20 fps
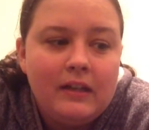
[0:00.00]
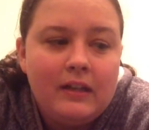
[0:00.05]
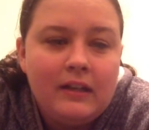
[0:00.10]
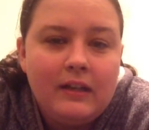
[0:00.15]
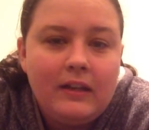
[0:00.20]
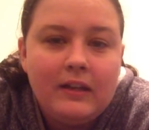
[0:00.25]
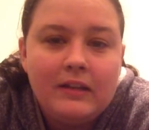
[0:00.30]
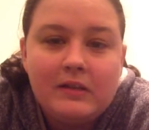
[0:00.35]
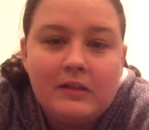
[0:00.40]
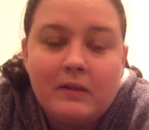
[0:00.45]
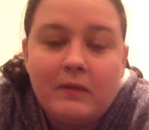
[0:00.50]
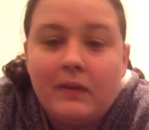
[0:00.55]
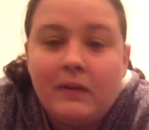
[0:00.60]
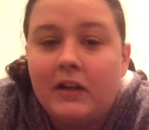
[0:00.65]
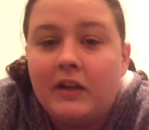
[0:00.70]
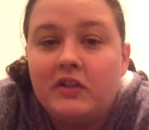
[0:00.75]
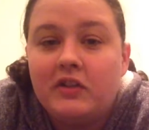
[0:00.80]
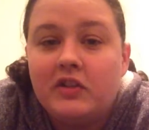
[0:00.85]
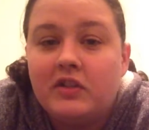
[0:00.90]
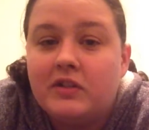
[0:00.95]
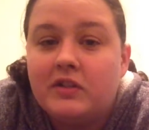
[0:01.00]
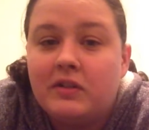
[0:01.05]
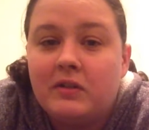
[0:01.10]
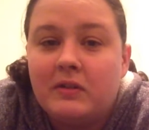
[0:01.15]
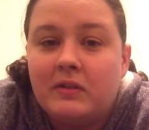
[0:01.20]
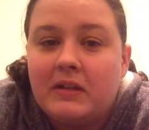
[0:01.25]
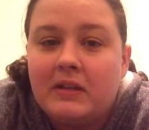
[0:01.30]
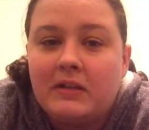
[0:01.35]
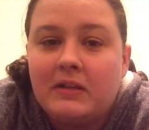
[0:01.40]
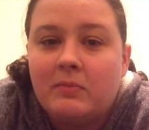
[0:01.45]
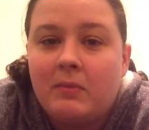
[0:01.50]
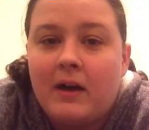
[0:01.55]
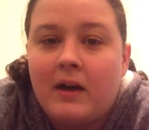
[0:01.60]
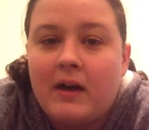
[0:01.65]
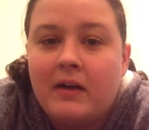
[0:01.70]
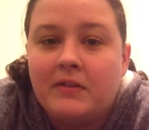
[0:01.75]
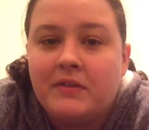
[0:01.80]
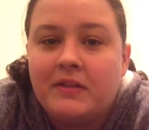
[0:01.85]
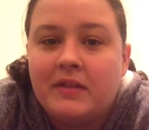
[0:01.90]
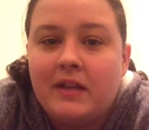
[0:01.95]
Yeah, so I thought I'd just do these
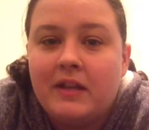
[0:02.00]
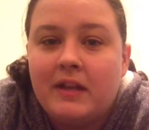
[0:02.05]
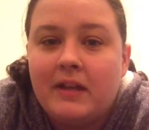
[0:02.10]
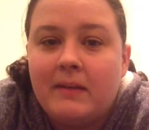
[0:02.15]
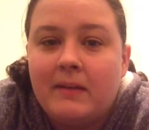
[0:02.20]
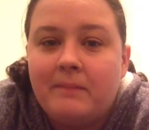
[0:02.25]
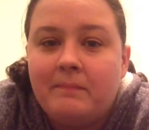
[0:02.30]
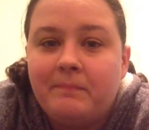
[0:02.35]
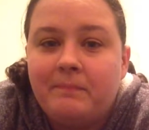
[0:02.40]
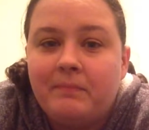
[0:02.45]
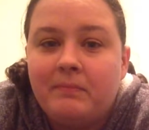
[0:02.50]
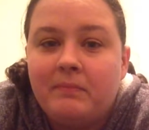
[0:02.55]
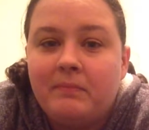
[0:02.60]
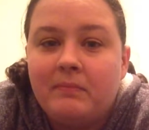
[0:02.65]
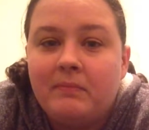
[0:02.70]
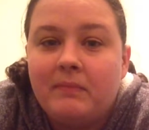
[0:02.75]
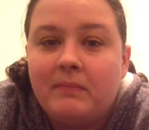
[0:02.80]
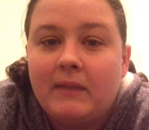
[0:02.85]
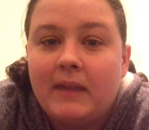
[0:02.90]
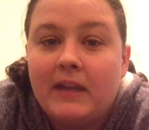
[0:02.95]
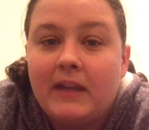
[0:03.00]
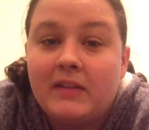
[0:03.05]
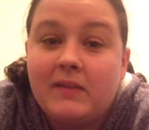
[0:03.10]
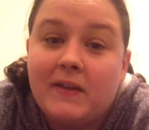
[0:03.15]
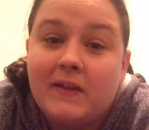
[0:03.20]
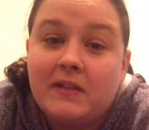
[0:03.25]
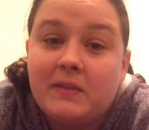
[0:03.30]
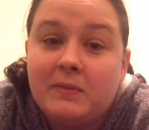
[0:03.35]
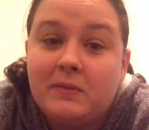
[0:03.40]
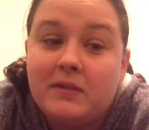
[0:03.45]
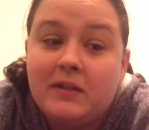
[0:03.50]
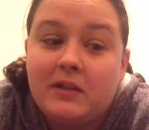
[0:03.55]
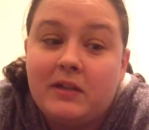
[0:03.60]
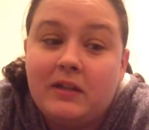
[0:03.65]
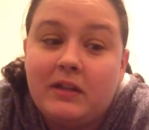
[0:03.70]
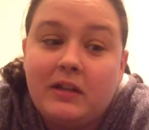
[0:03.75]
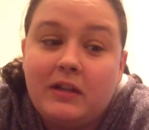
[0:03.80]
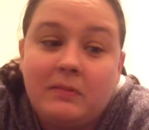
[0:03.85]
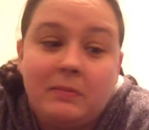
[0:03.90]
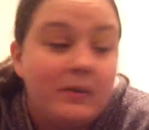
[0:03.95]
whilst X Factor was on an
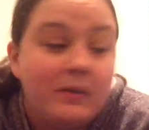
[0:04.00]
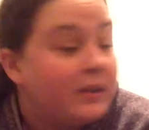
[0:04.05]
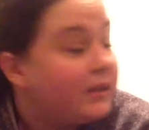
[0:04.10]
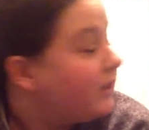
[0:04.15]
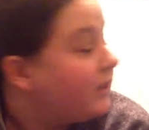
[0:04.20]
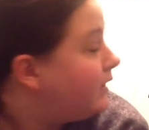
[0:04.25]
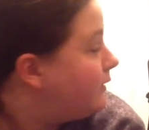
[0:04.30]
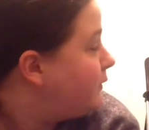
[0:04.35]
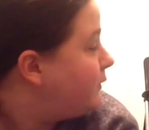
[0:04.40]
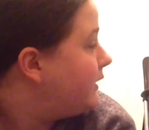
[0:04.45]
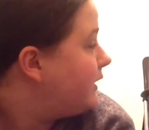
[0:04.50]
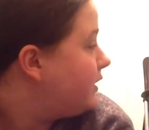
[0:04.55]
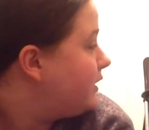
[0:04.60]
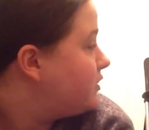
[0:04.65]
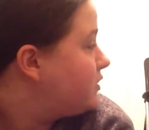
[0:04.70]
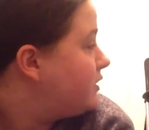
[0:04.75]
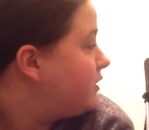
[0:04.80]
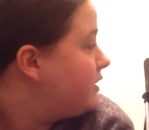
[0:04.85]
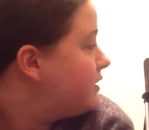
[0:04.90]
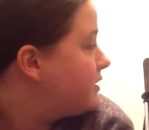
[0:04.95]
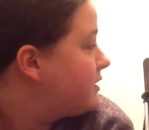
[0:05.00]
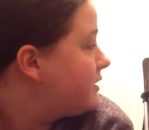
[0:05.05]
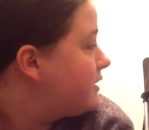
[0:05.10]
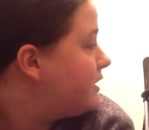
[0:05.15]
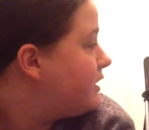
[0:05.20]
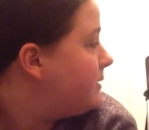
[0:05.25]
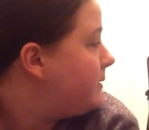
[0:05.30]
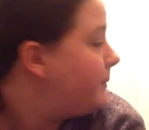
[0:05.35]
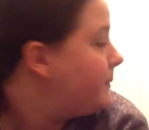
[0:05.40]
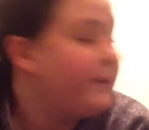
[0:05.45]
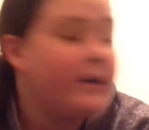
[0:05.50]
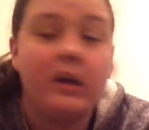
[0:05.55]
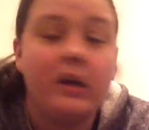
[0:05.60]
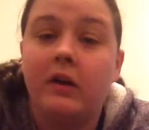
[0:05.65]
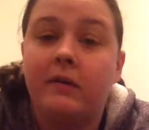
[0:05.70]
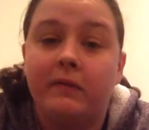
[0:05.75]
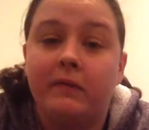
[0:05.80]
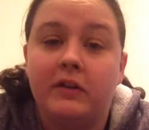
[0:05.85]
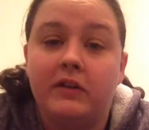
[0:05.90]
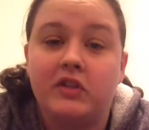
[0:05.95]
ad break, and I think actually it's going to be back
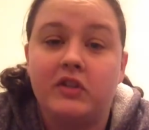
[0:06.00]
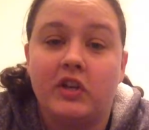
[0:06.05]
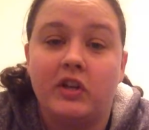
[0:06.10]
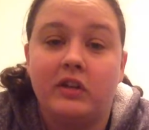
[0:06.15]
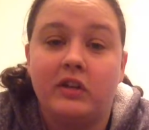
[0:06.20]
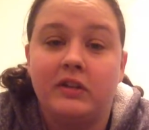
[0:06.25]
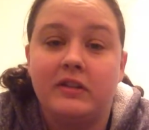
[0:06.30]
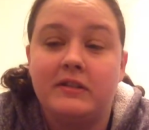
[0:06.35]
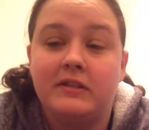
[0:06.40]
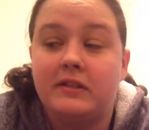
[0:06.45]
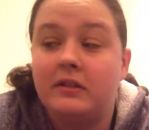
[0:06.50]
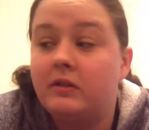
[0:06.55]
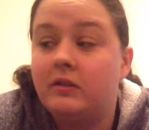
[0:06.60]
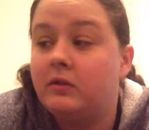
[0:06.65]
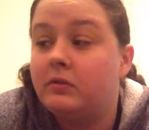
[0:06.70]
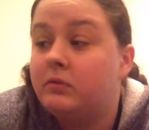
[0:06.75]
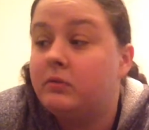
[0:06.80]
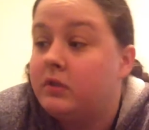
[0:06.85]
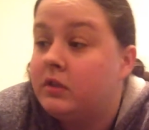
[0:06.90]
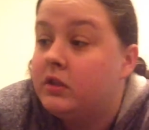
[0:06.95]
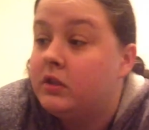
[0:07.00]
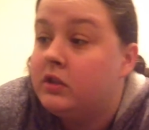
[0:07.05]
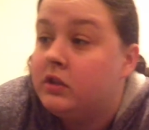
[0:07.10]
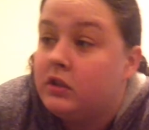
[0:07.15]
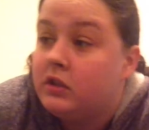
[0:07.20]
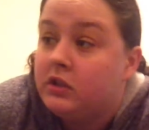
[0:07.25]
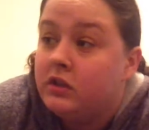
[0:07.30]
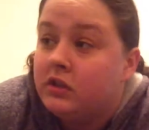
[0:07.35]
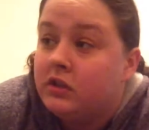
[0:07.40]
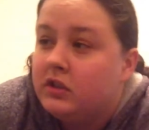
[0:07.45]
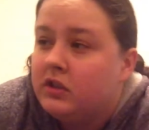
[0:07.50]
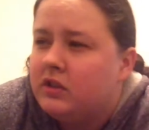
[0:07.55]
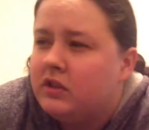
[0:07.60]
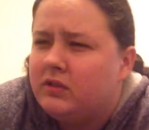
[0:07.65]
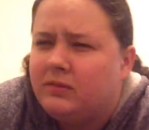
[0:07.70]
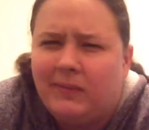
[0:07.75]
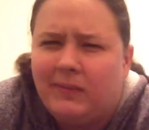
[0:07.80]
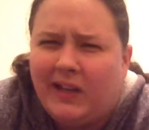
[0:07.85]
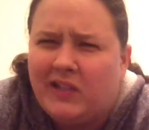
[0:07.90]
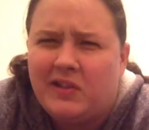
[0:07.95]
on very shortly, so
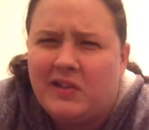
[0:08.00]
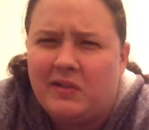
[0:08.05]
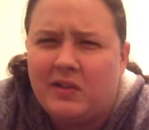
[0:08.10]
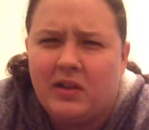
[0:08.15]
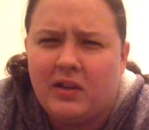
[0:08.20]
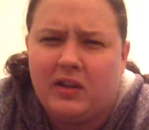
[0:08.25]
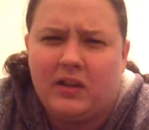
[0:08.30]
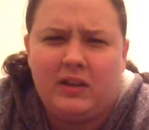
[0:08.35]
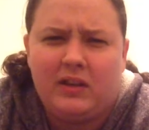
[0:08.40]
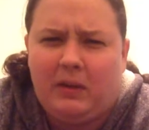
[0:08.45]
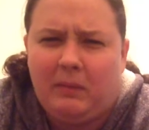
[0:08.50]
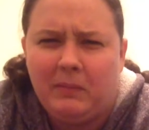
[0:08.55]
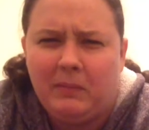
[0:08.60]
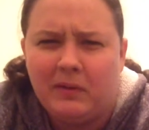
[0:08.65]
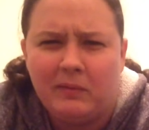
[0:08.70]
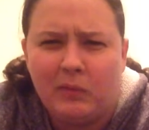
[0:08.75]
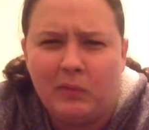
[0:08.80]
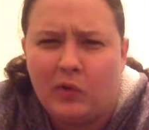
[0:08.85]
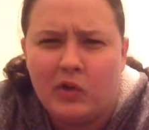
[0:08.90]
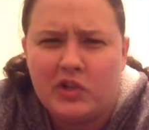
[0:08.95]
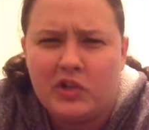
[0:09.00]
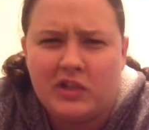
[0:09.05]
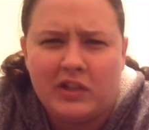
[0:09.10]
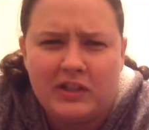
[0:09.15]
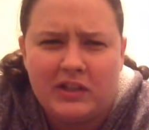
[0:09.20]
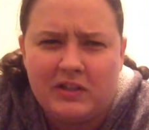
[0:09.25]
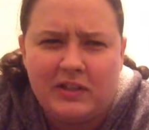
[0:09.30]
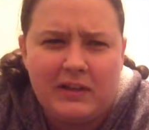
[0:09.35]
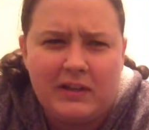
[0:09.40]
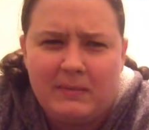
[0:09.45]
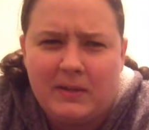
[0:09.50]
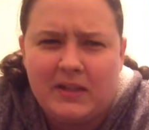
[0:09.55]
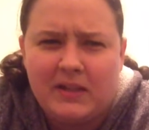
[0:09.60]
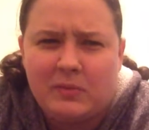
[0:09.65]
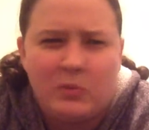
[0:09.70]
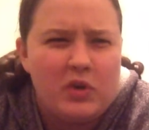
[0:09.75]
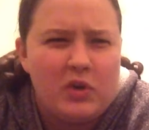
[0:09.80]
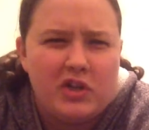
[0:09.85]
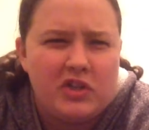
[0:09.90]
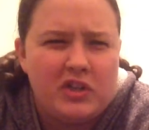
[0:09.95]
I do not like, I'm in a rush to actually get back to
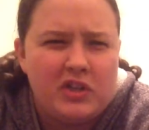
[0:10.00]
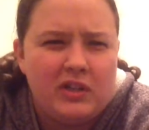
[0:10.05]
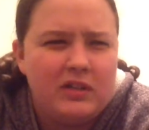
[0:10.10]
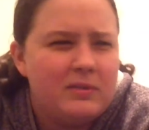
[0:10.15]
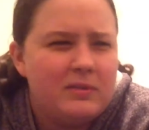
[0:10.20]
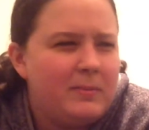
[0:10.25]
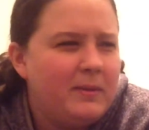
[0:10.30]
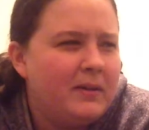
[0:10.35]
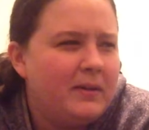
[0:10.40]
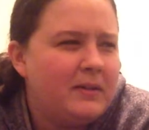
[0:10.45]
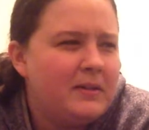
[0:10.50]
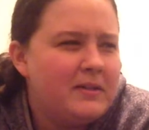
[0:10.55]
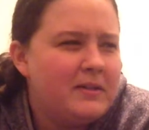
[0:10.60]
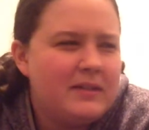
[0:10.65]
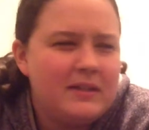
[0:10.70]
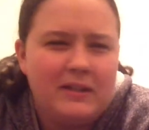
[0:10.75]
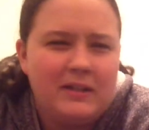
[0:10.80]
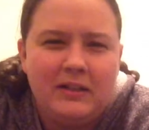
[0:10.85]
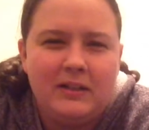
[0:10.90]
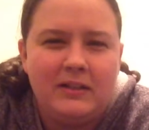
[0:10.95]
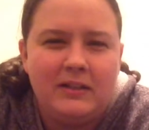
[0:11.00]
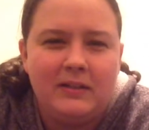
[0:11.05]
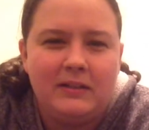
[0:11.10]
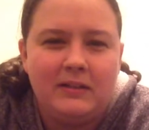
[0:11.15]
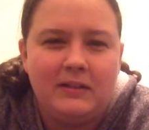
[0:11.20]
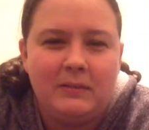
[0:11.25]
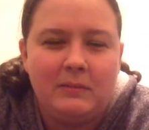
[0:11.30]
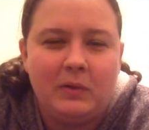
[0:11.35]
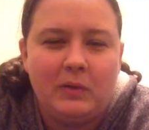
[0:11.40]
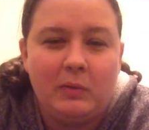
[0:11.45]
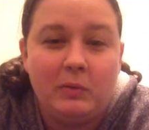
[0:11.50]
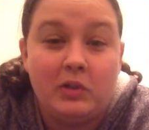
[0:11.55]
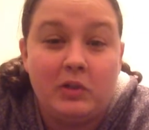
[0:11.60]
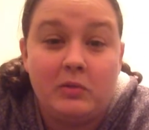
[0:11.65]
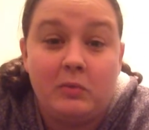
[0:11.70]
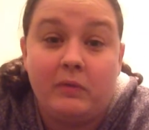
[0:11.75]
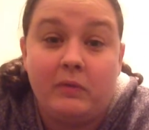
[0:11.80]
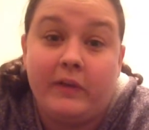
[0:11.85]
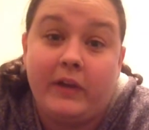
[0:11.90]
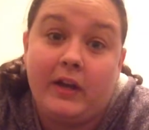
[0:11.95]
watch it, to be honest. I'm only
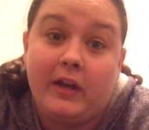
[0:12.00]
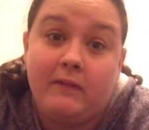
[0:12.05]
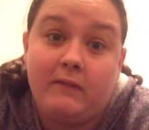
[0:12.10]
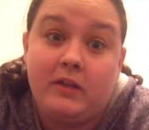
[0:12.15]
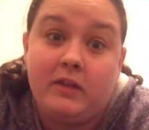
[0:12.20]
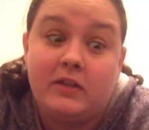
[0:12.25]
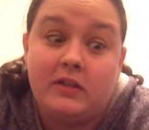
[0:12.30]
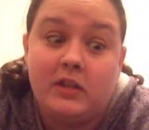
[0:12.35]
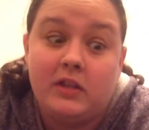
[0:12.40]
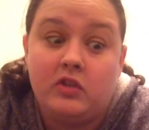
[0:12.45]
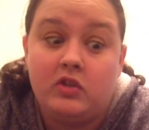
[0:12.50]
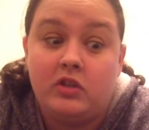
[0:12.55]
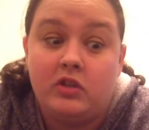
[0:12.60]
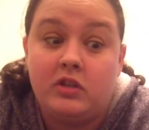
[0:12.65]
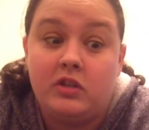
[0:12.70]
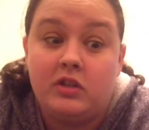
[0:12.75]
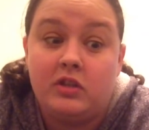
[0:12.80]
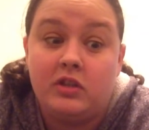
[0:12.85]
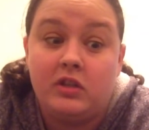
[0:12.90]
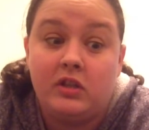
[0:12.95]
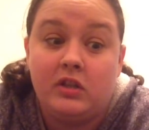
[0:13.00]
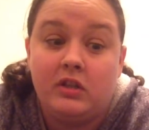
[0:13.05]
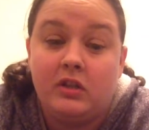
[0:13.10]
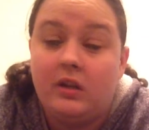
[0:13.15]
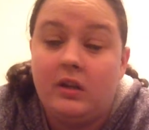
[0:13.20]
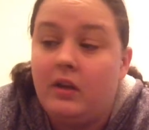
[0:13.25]
watching with half the attention this year.